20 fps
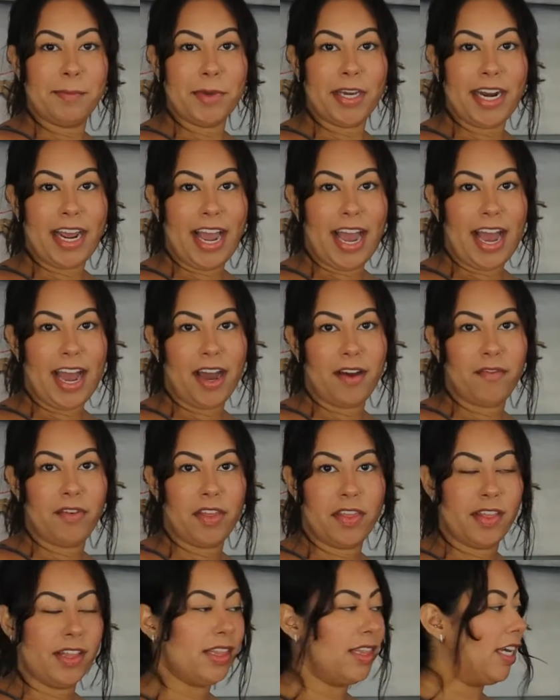I'm going to
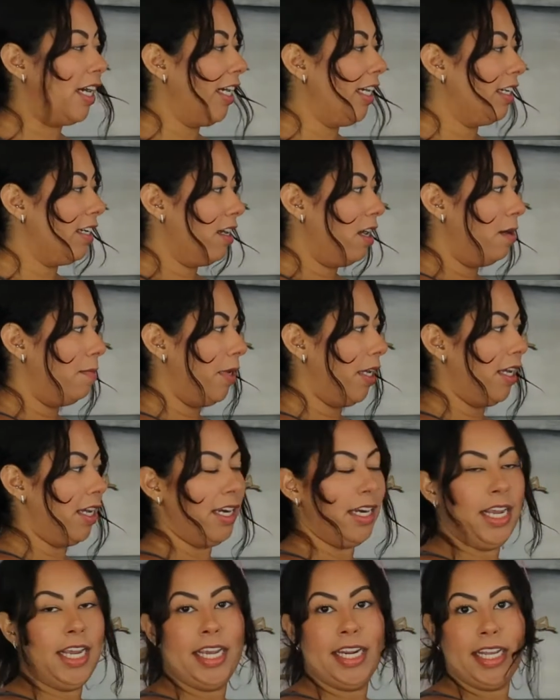have the light coming
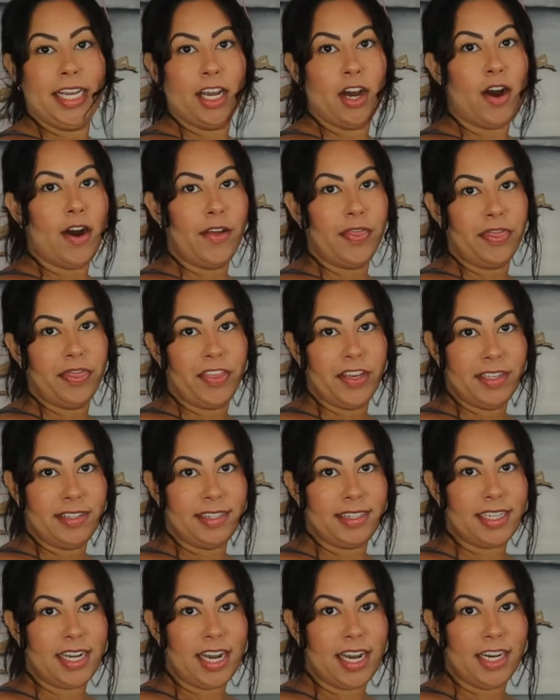in hitting on this
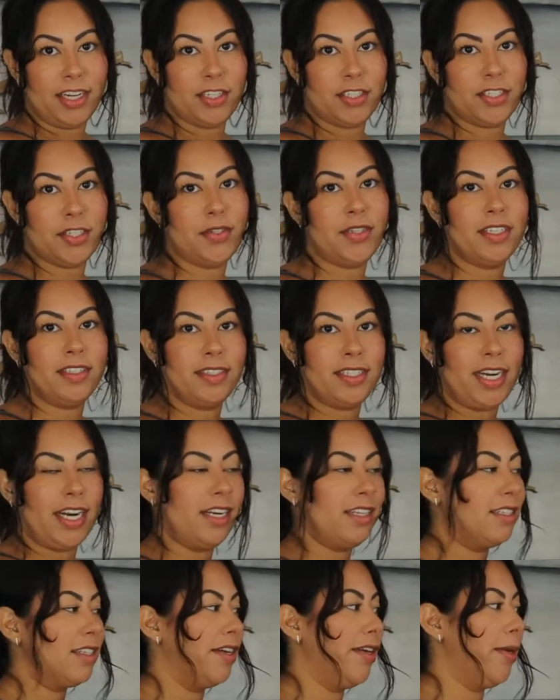side, so this
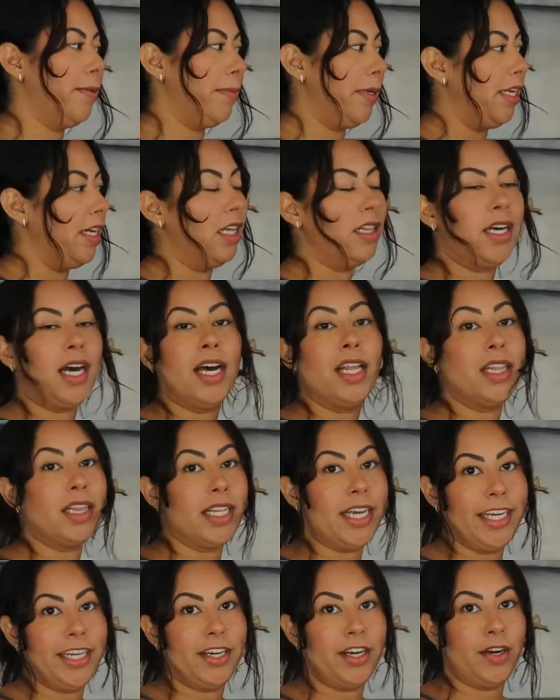side is going to be a lot
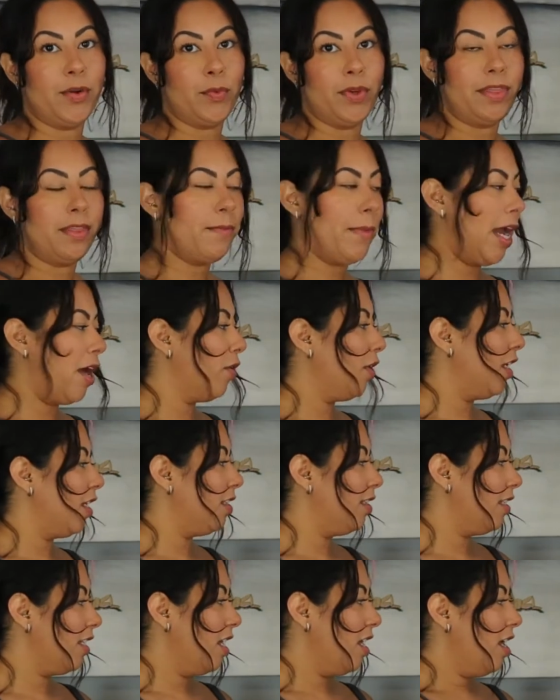lighter with the
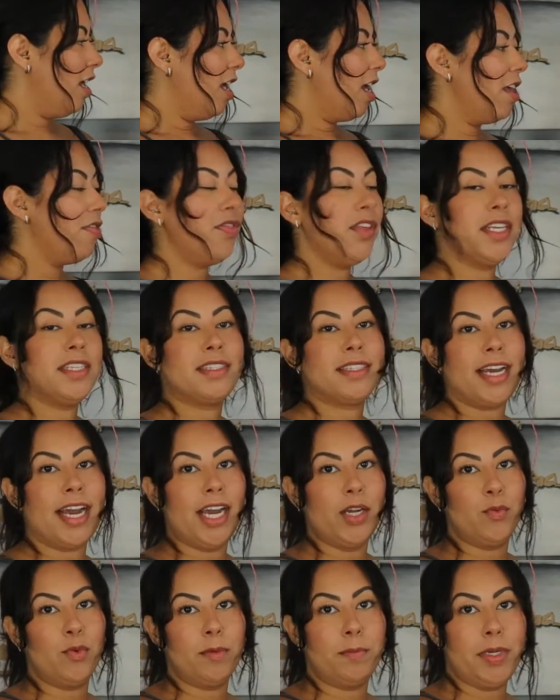mountains, And this
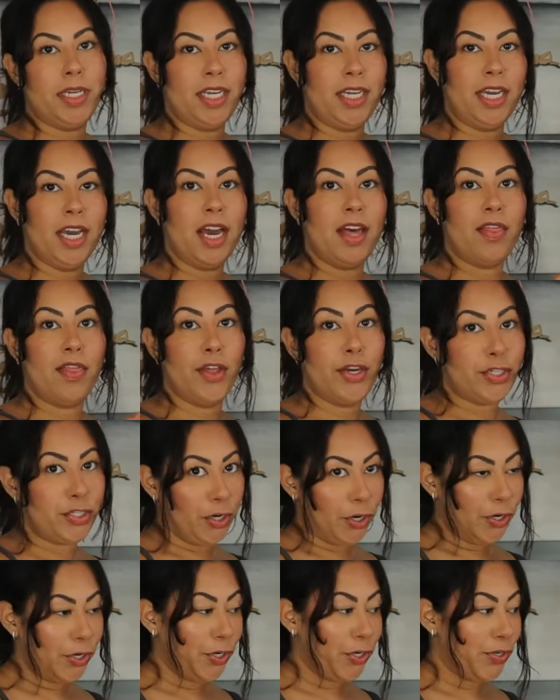side will be the
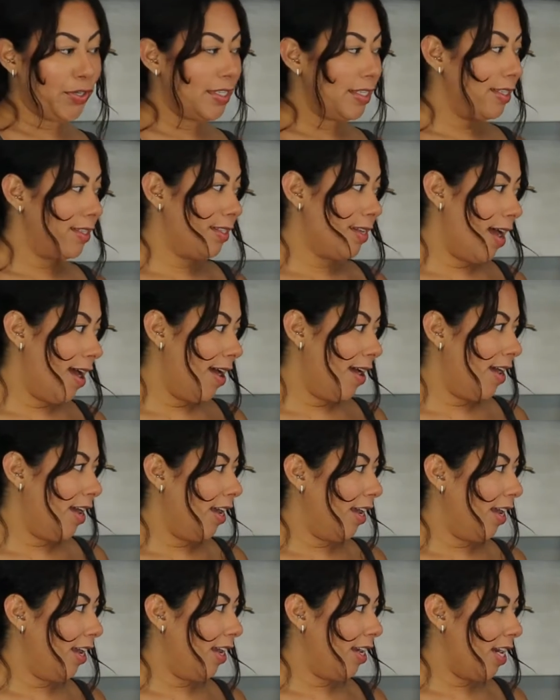darker
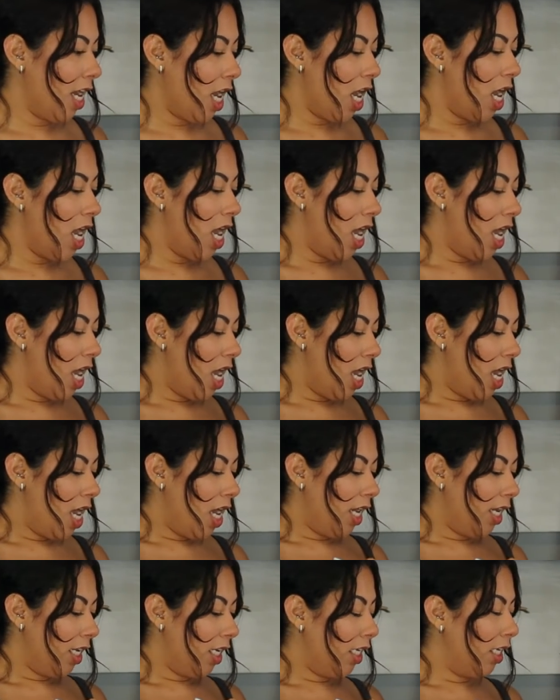side.
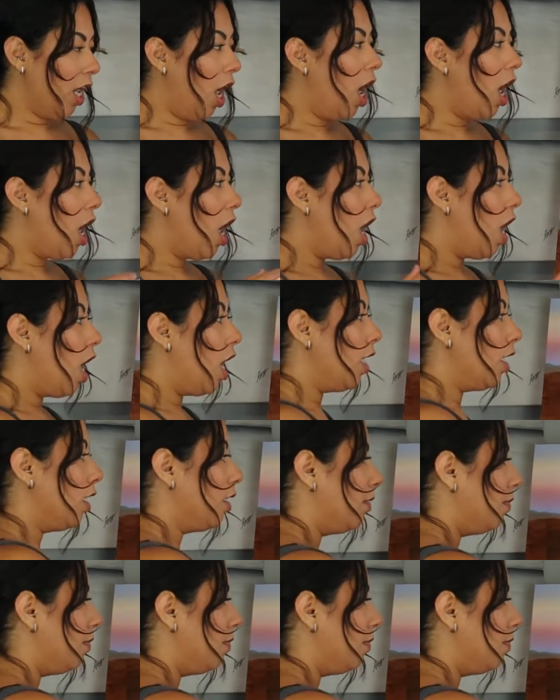Yeah.